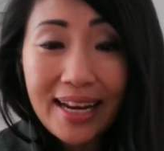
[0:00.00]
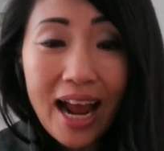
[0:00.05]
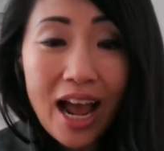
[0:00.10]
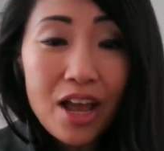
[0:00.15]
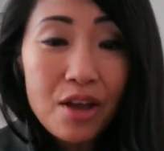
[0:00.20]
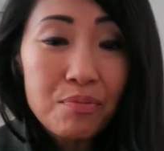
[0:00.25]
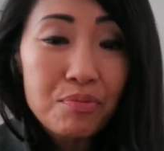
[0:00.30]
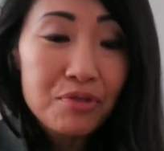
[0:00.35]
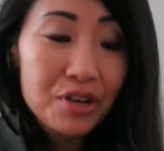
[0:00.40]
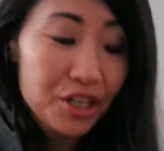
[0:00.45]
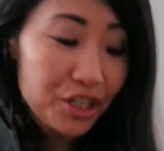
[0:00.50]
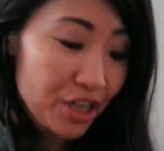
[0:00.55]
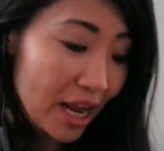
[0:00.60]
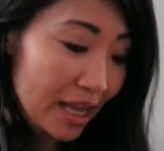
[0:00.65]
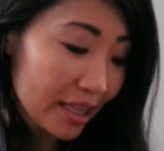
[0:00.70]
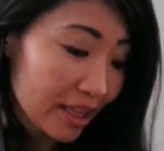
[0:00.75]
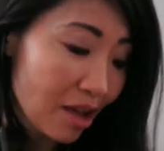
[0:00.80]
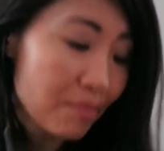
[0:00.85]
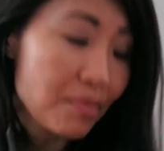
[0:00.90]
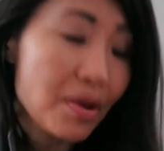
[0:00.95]
I
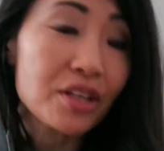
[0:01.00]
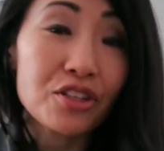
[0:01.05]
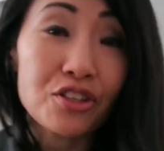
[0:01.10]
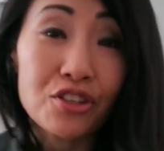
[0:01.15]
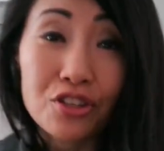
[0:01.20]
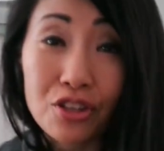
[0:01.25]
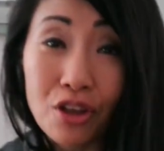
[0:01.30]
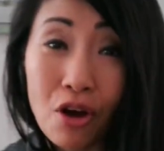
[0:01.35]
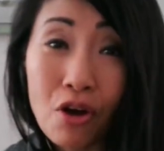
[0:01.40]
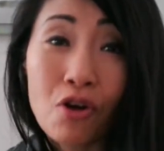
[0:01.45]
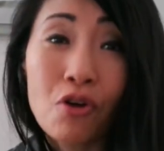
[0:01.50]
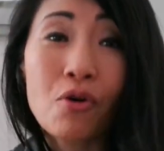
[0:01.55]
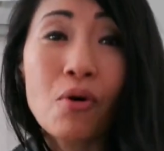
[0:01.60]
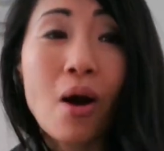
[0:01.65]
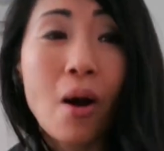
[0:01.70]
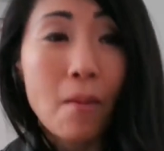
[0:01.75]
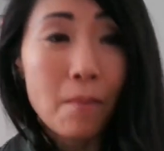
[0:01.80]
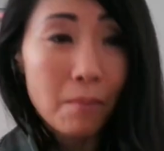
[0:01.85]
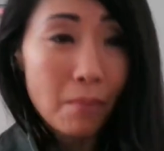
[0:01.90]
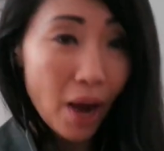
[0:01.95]
appreciate them
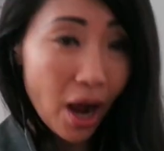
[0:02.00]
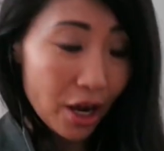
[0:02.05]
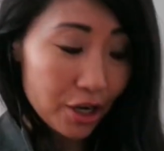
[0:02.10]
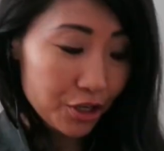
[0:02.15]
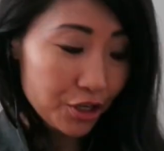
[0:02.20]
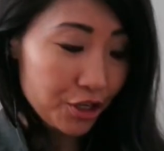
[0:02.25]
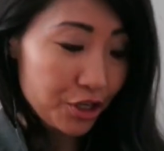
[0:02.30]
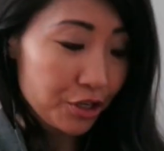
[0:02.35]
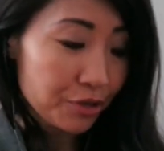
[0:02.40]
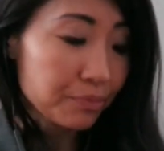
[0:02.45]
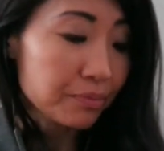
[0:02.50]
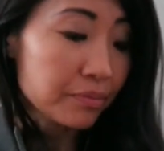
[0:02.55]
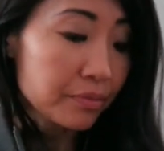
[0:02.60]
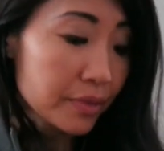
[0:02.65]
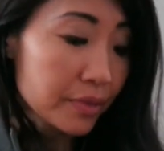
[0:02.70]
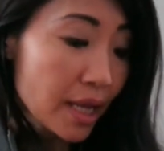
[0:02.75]
so much.